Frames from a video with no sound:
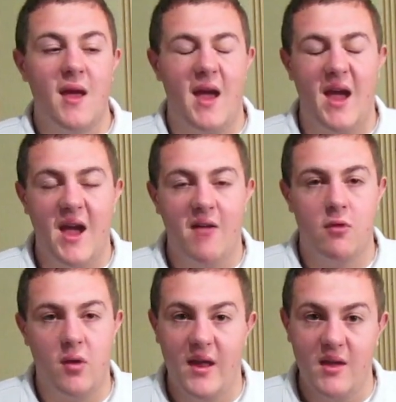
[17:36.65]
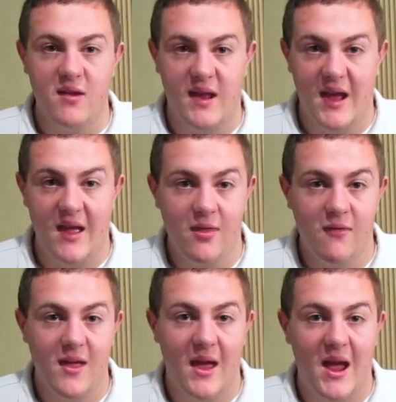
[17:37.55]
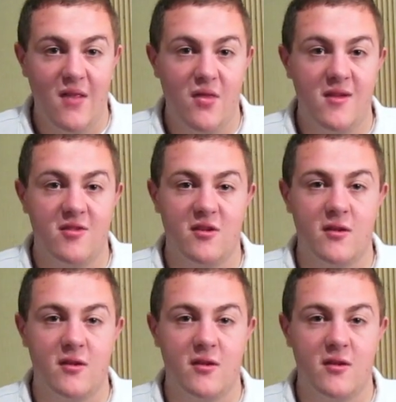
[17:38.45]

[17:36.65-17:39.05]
have or even had this